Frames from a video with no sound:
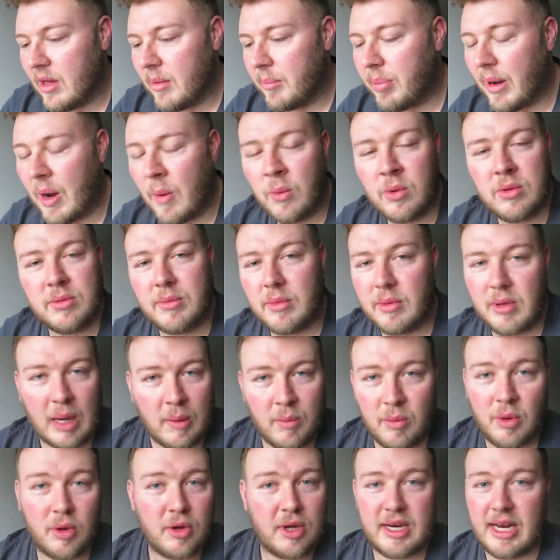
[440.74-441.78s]
But
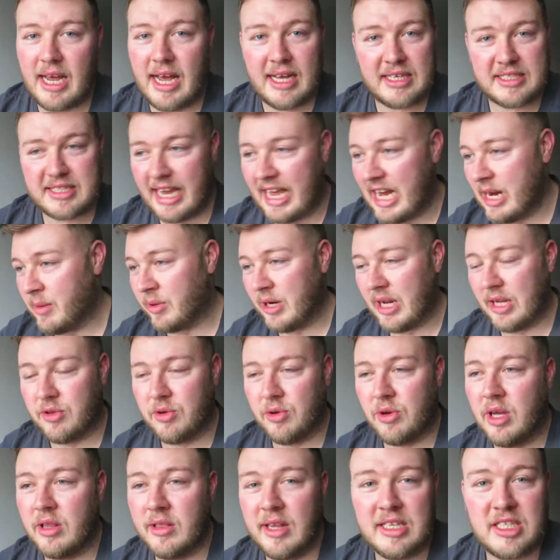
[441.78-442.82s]
I'm not going to ask anyone to
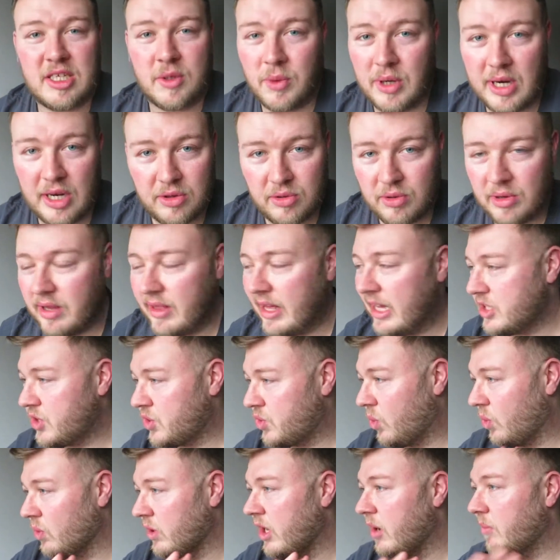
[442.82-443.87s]
do it unless they want to do it. That's
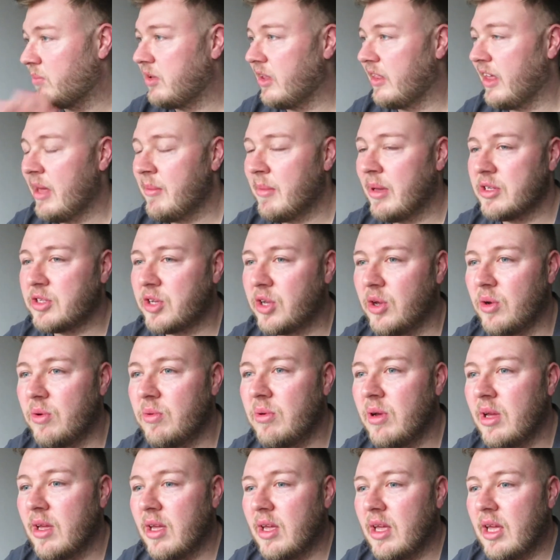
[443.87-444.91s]
totally up to them, that's
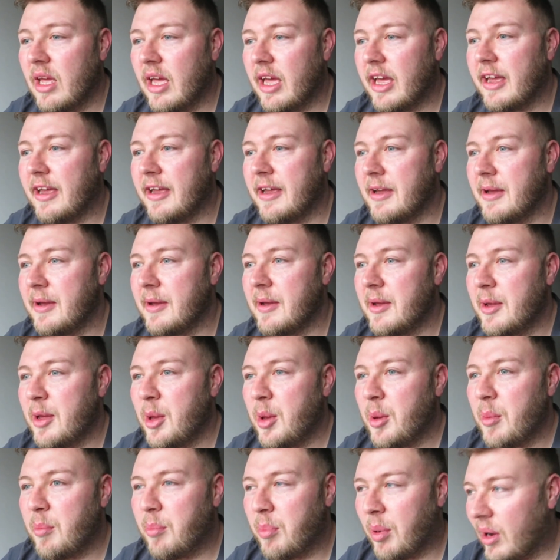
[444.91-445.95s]
cool.
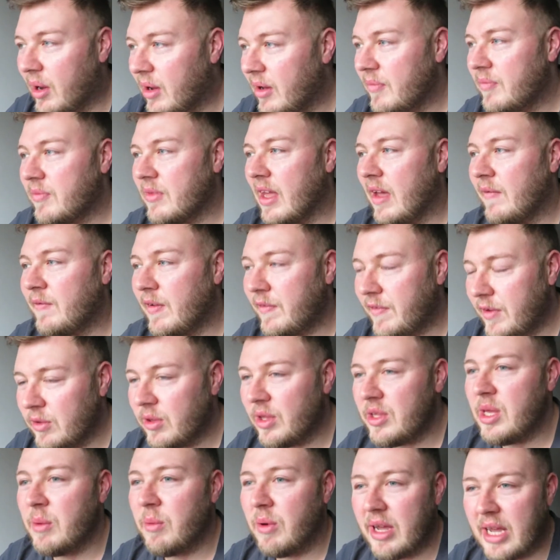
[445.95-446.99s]
But if you feel
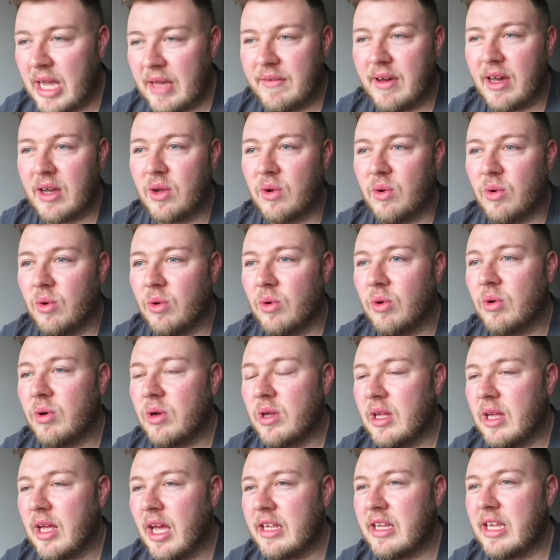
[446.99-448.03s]
like you want to give it a go,
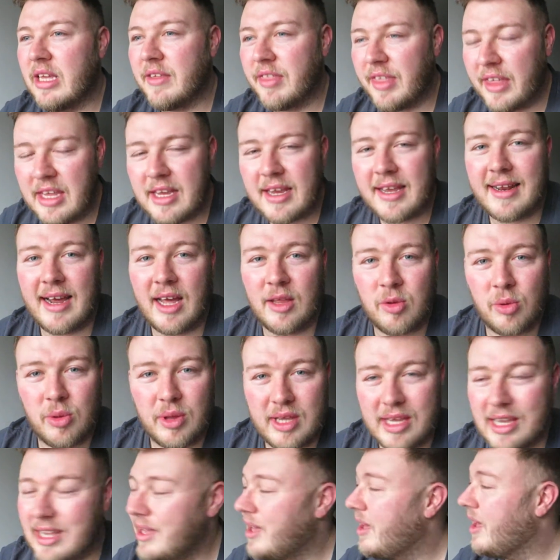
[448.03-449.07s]
and you think you can handle the
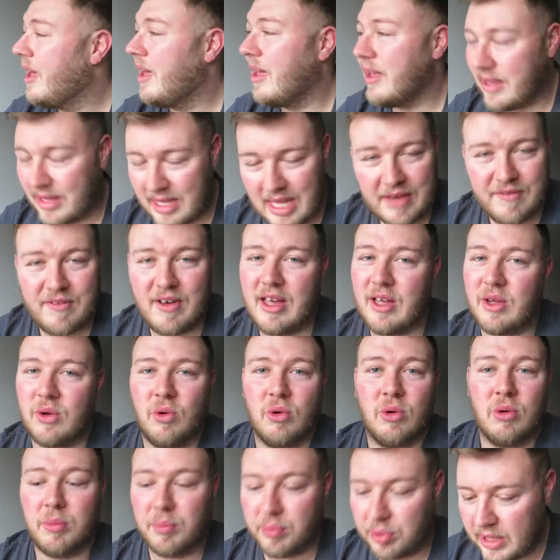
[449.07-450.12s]
heat, give it a
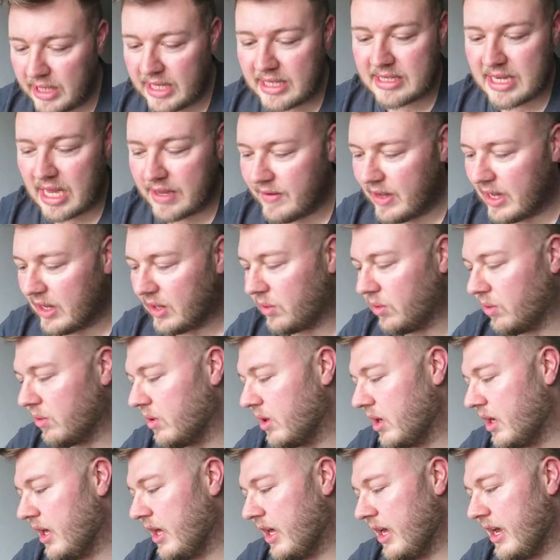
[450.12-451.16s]
go. Please give it a go.
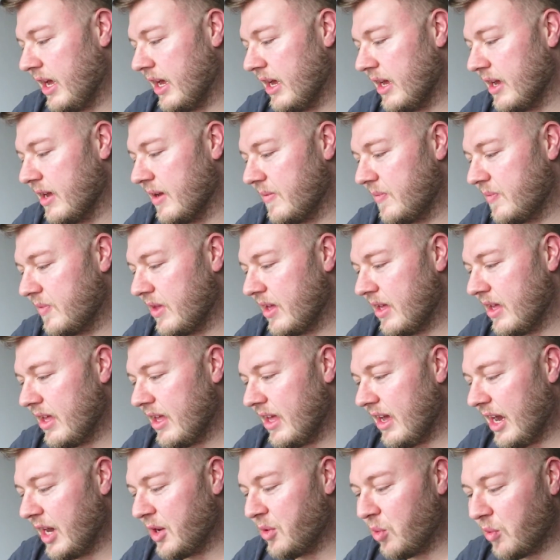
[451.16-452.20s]

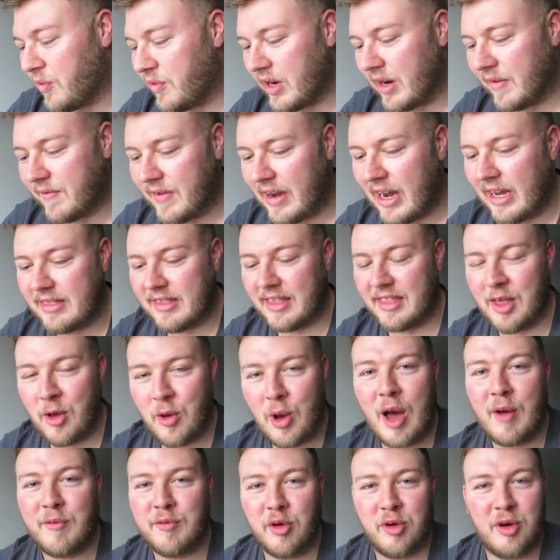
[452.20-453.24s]
I know for a fact that
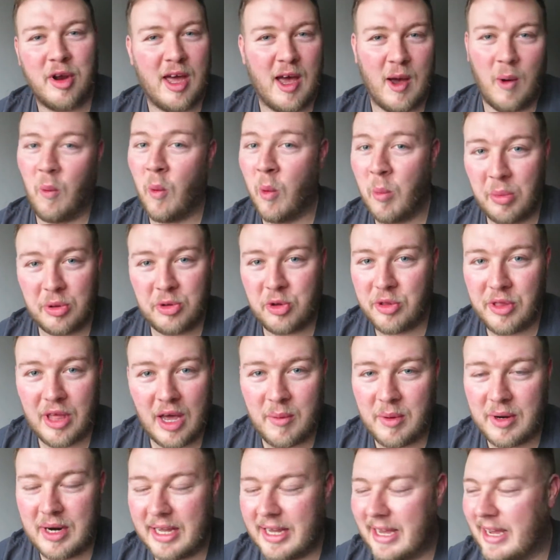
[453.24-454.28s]
now I've done it, I won't be doing
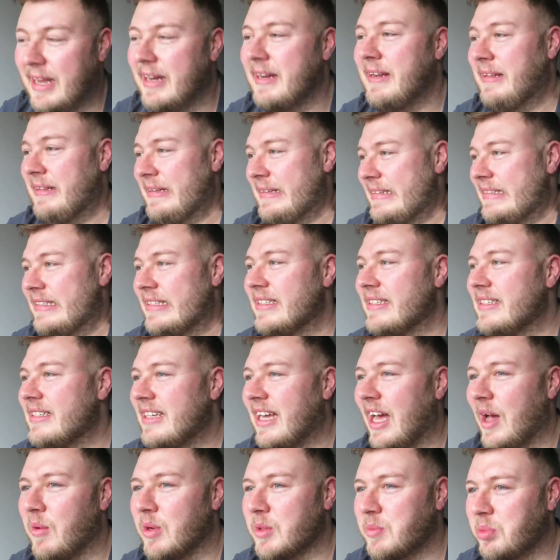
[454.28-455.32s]
that one again.
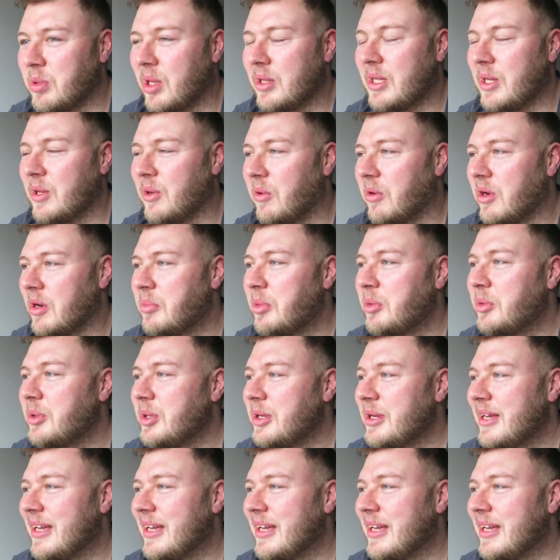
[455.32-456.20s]
It was bloody horrible.